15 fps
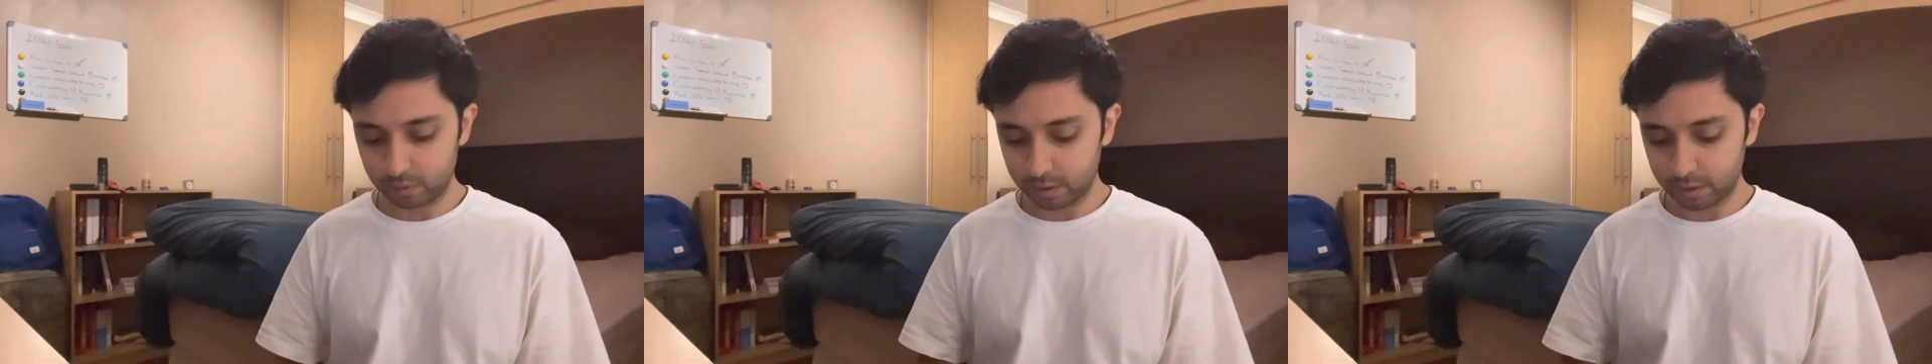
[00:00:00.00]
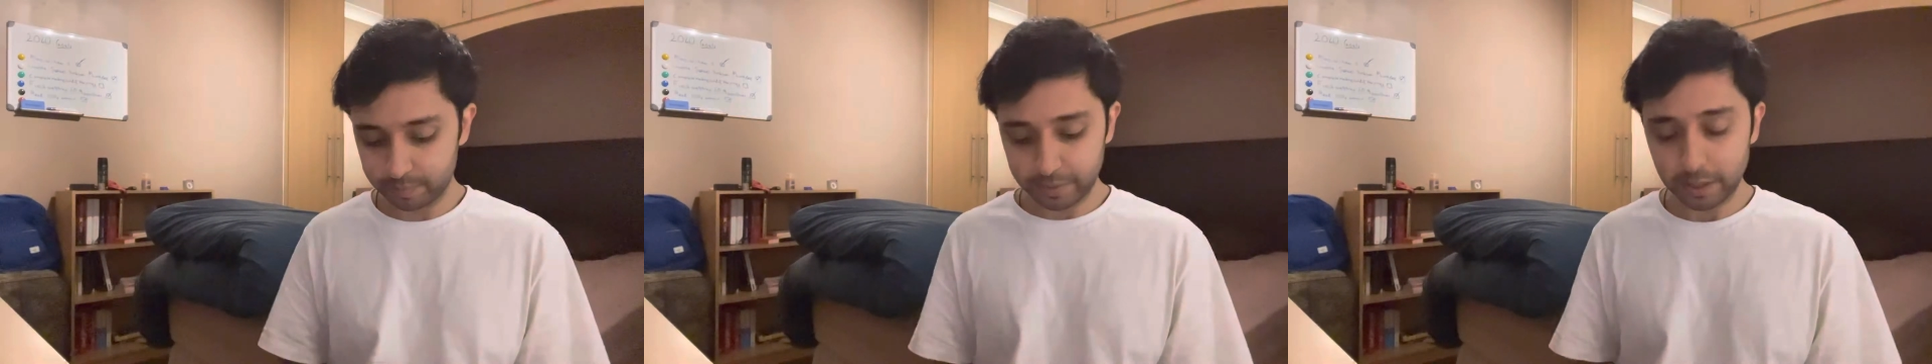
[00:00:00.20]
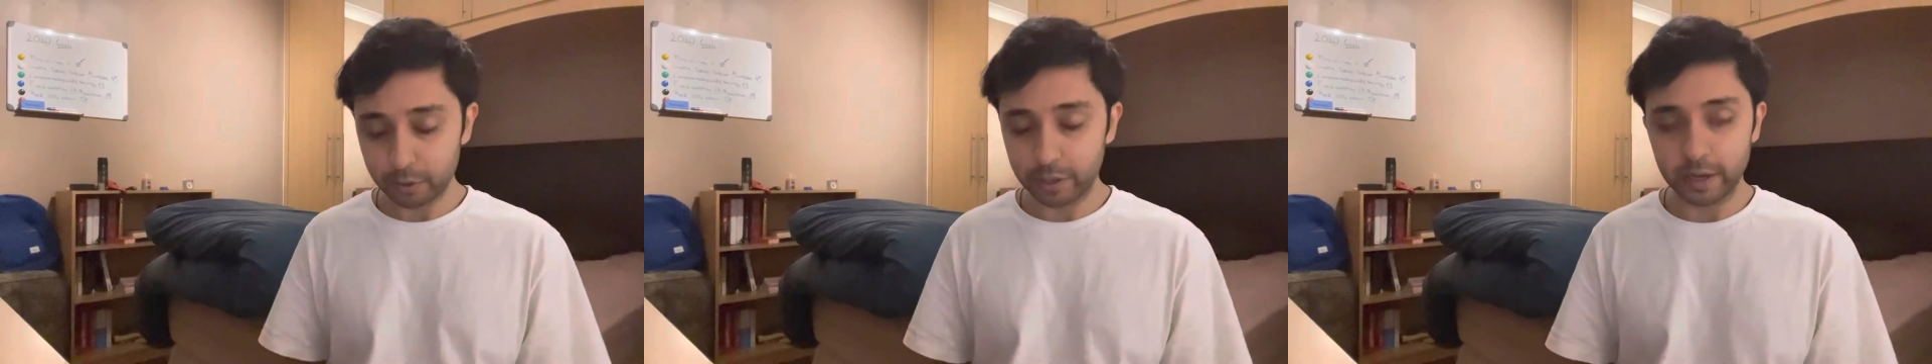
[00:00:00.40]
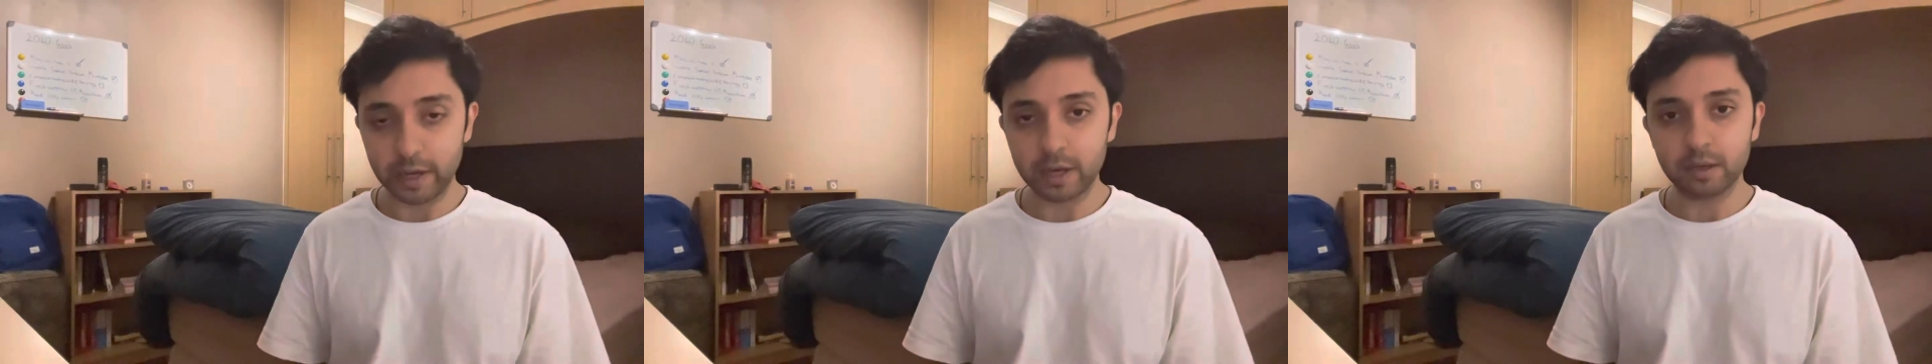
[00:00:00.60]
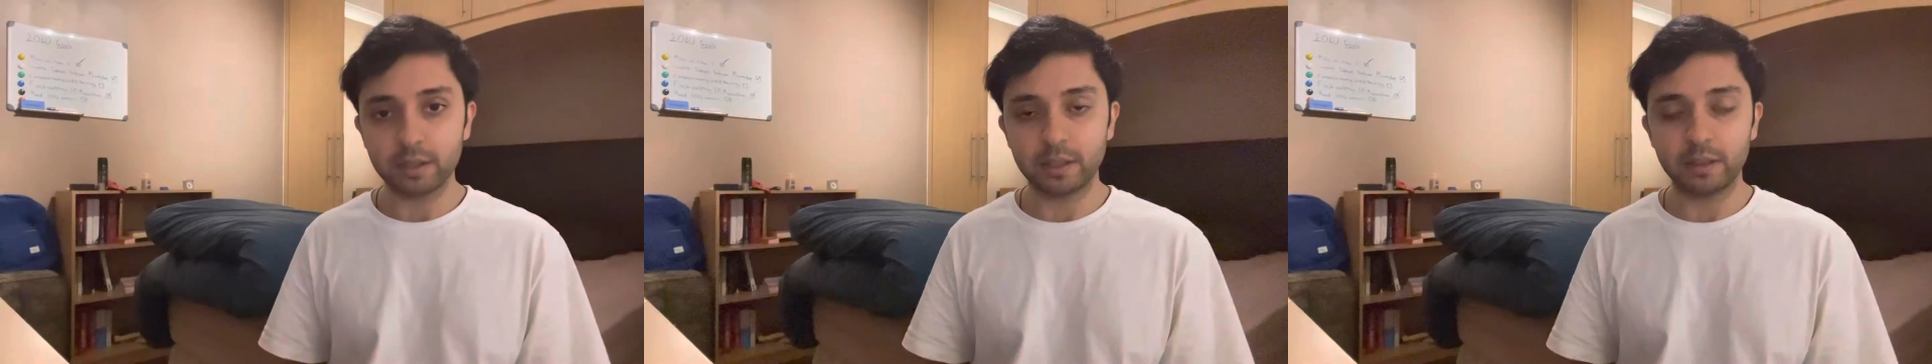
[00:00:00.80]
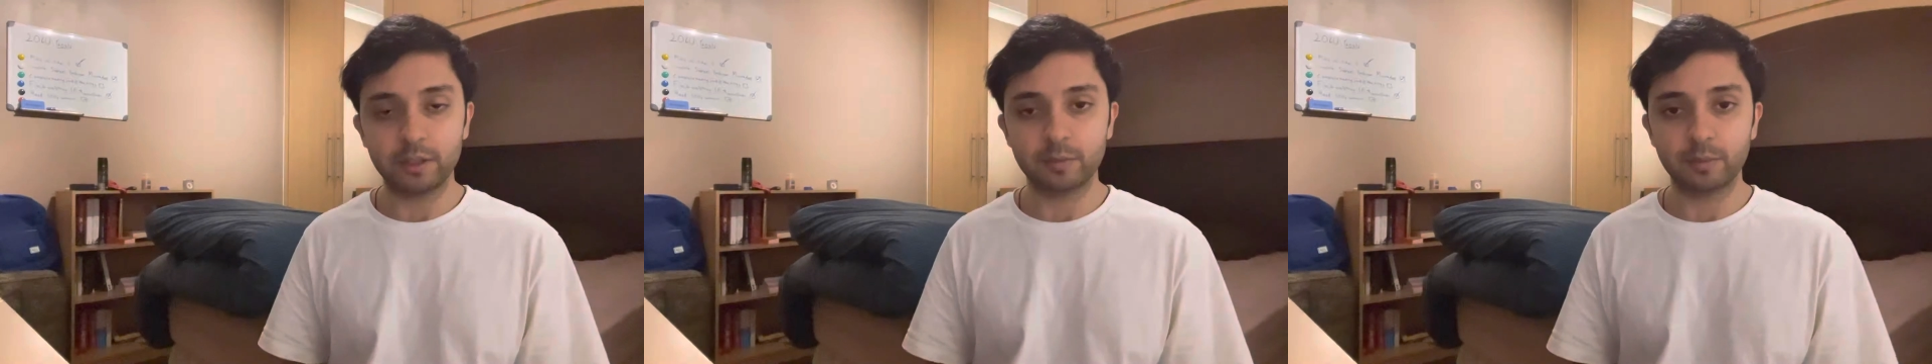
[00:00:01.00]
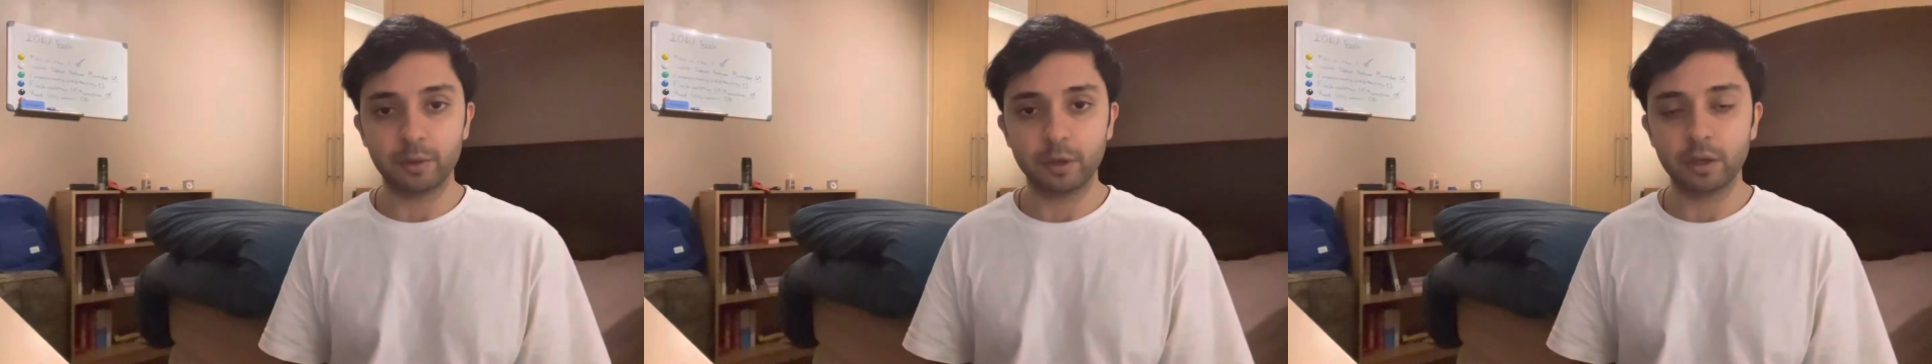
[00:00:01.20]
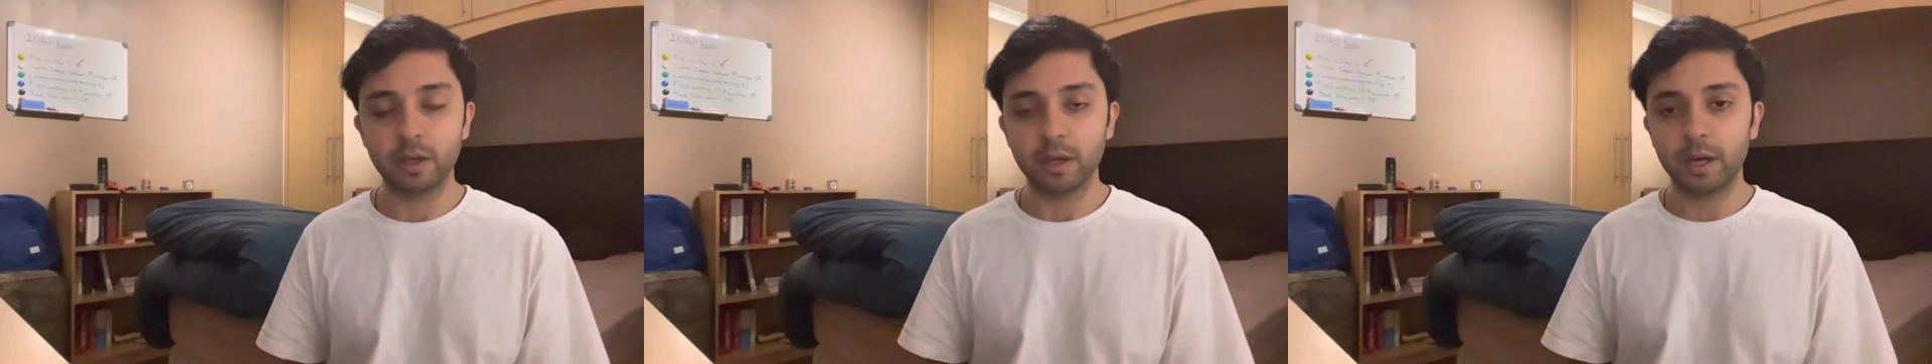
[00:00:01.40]
her in this
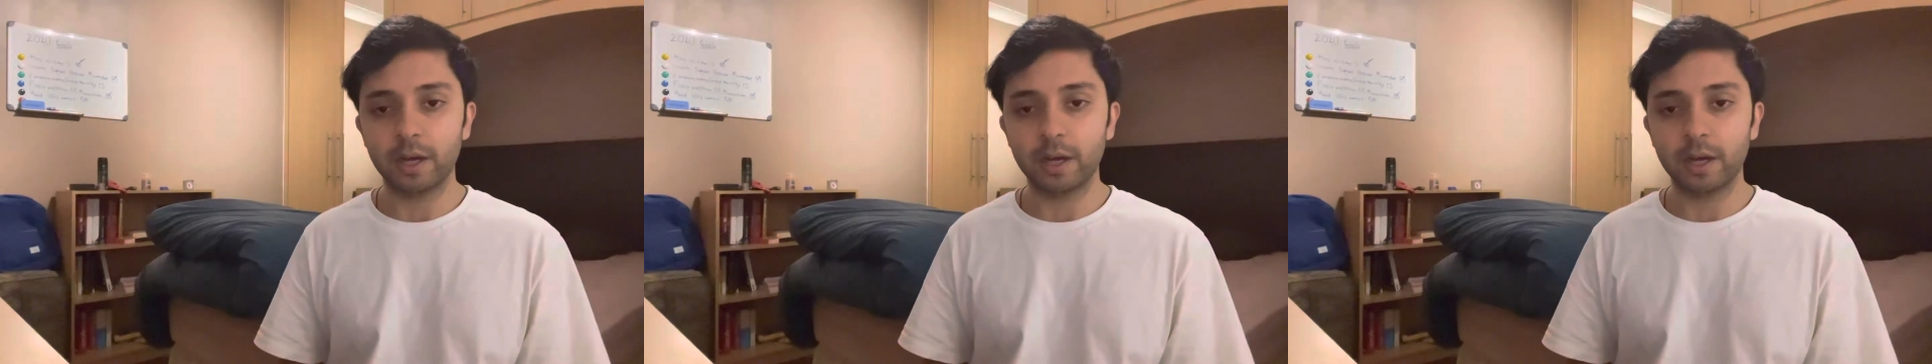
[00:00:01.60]
book,